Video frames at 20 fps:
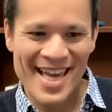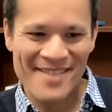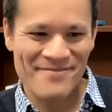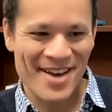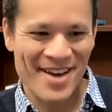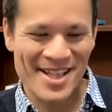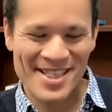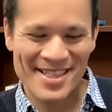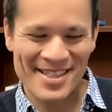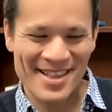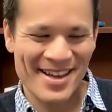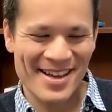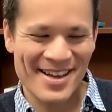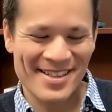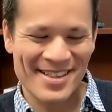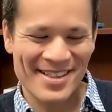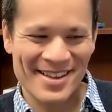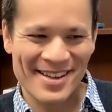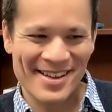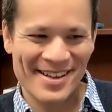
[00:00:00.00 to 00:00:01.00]
But
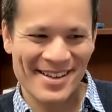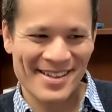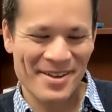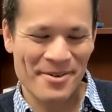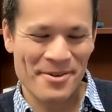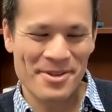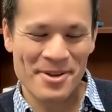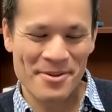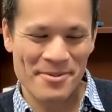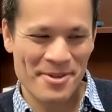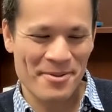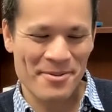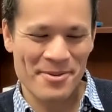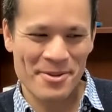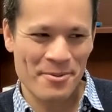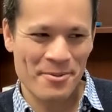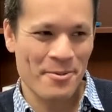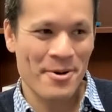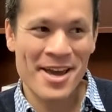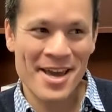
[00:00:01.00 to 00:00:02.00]

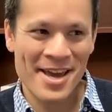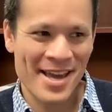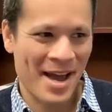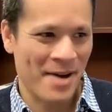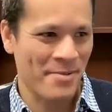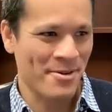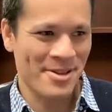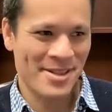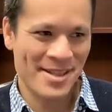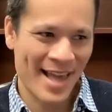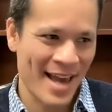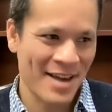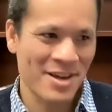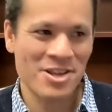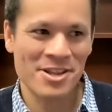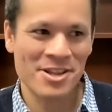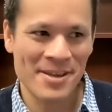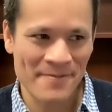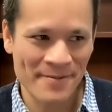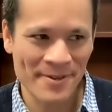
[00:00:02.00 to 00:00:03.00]
the way I was
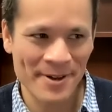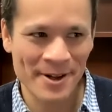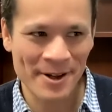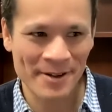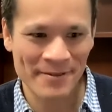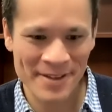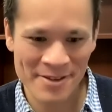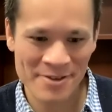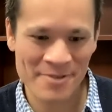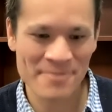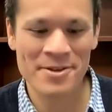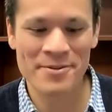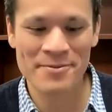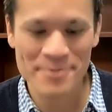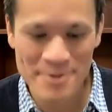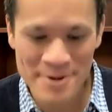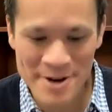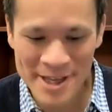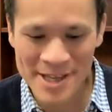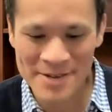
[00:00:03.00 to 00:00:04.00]
actually involved in terms of
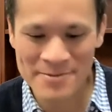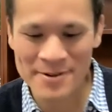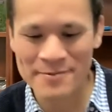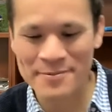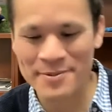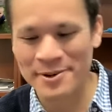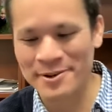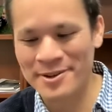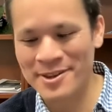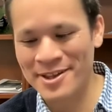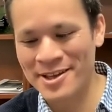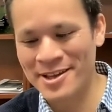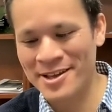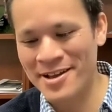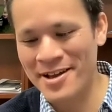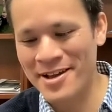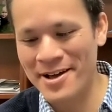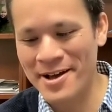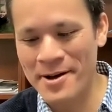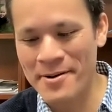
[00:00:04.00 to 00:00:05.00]
working with
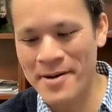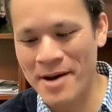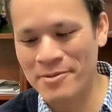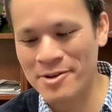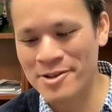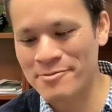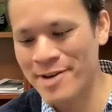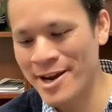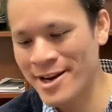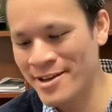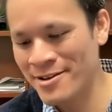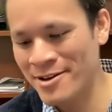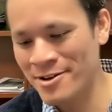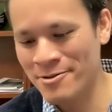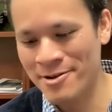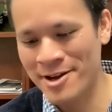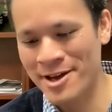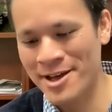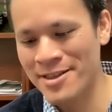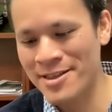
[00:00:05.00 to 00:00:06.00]
Pulte, I was writing a
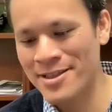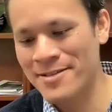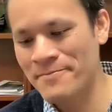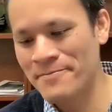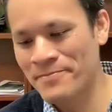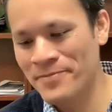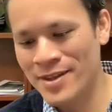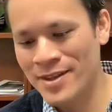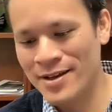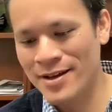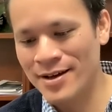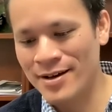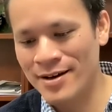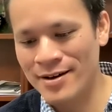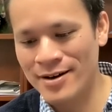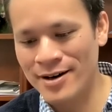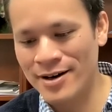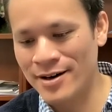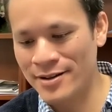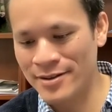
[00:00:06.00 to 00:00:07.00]
grant
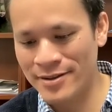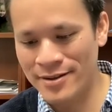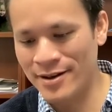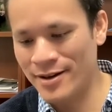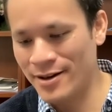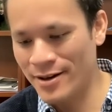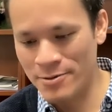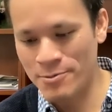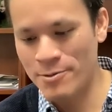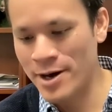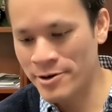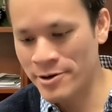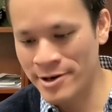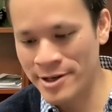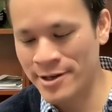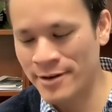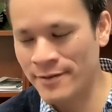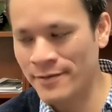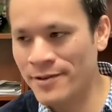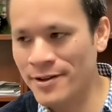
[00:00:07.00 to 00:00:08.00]
on water
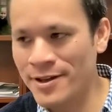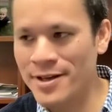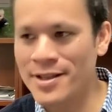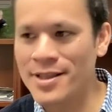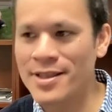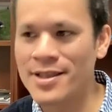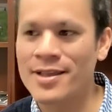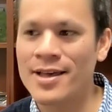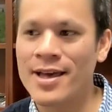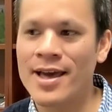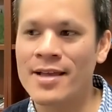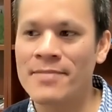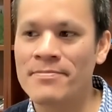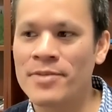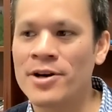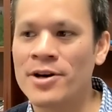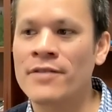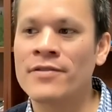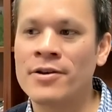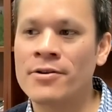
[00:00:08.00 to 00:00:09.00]
and conflicts, and
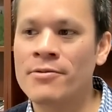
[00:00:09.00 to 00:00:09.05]
part of the